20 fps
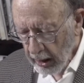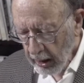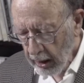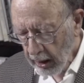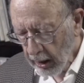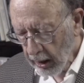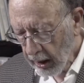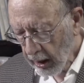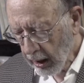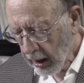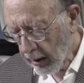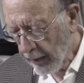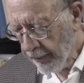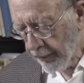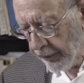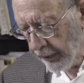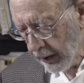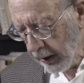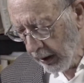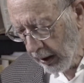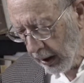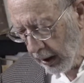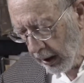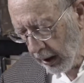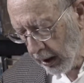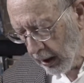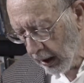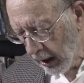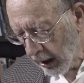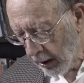a
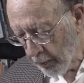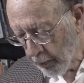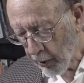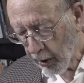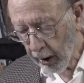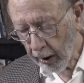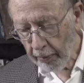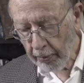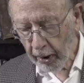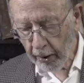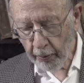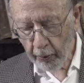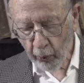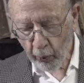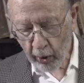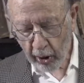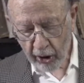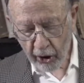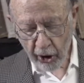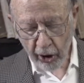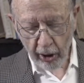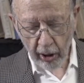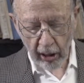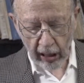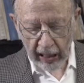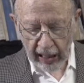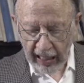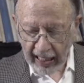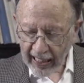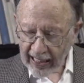problem which
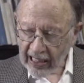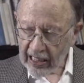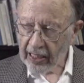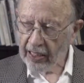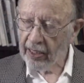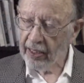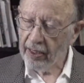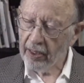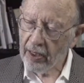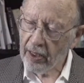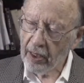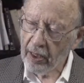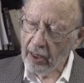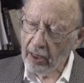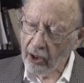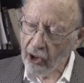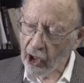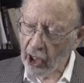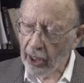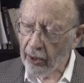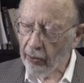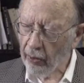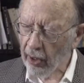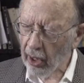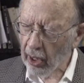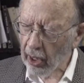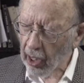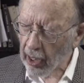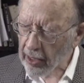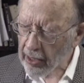lessens the
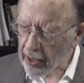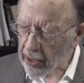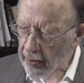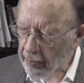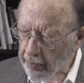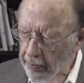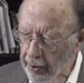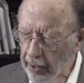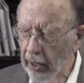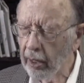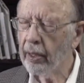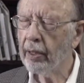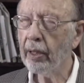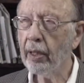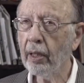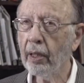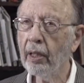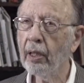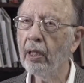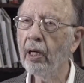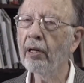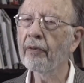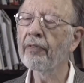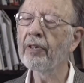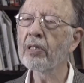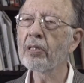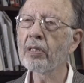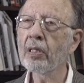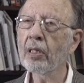generalizability of his